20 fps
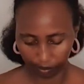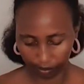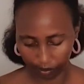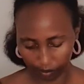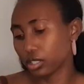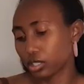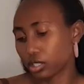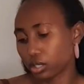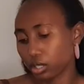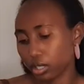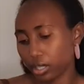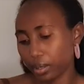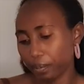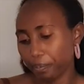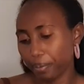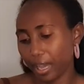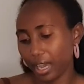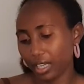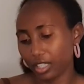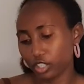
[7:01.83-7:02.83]
So the
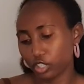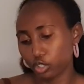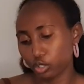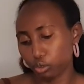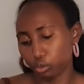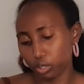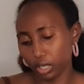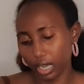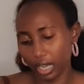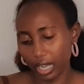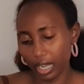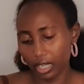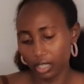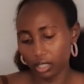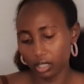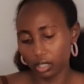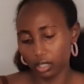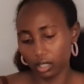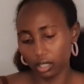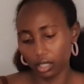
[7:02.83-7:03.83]
packed sugar,
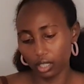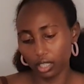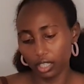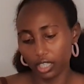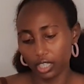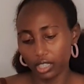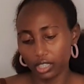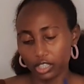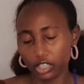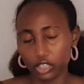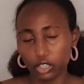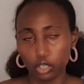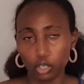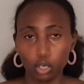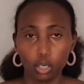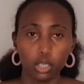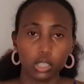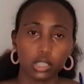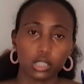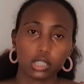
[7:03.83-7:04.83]
each
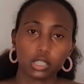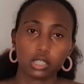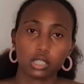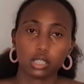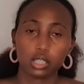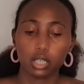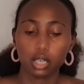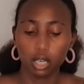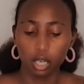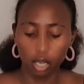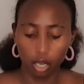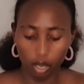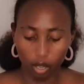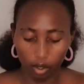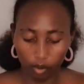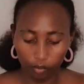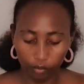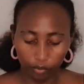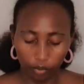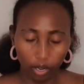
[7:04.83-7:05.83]
costs
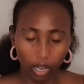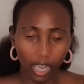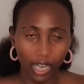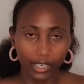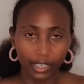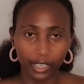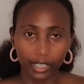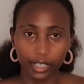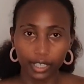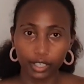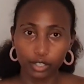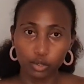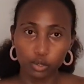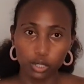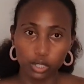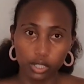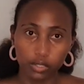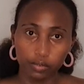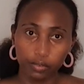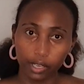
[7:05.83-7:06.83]

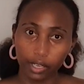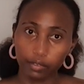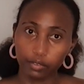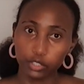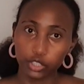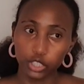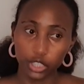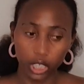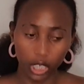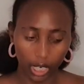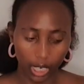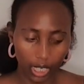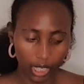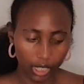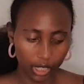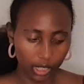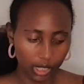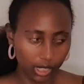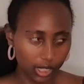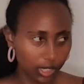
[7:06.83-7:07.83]
425 shillings.
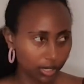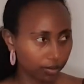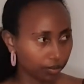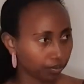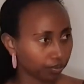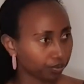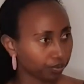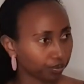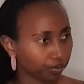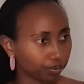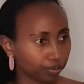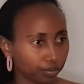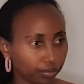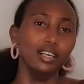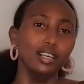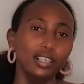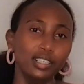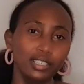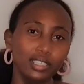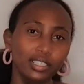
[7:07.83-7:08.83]

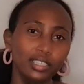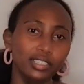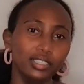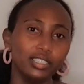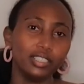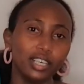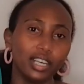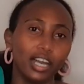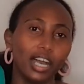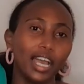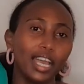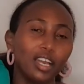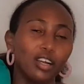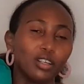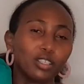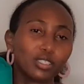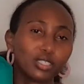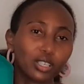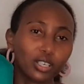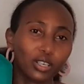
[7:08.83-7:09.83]
I
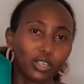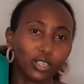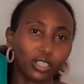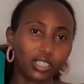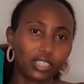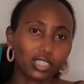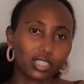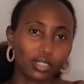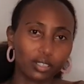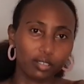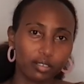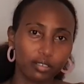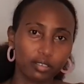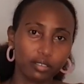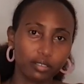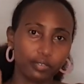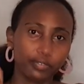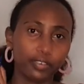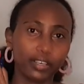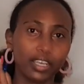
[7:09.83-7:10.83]
also got
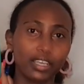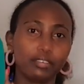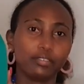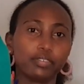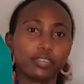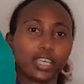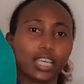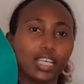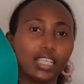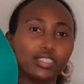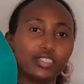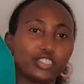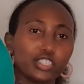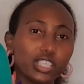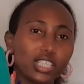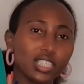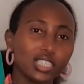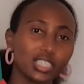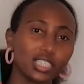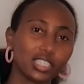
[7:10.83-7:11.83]
5
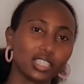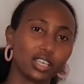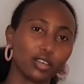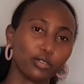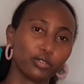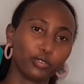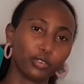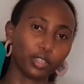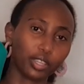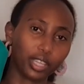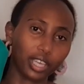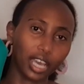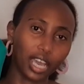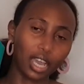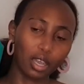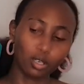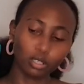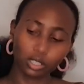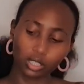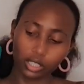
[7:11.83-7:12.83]
kgs for the
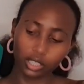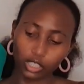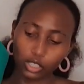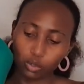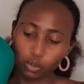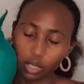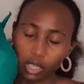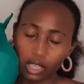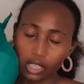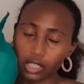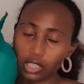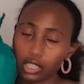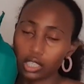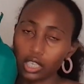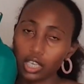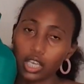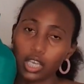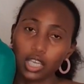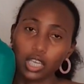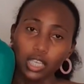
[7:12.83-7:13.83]
house. This one,
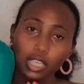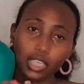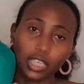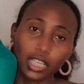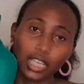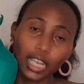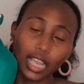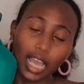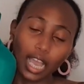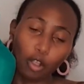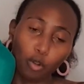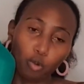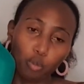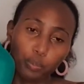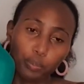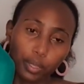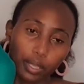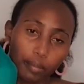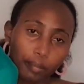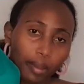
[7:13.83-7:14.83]
Nilea
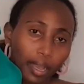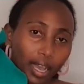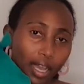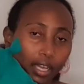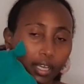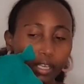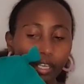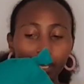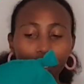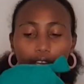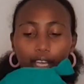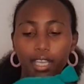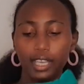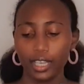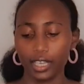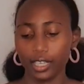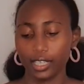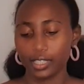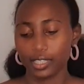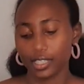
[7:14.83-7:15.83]
Kupima,
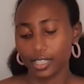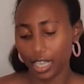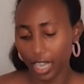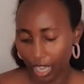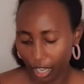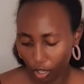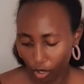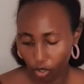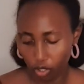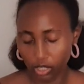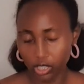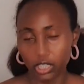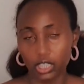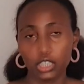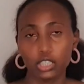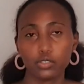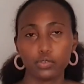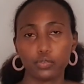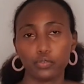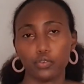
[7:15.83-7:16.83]
and I got it
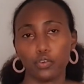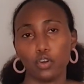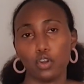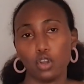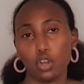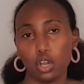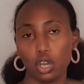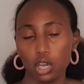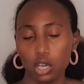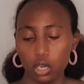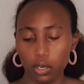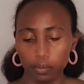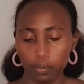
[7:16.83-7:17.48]
for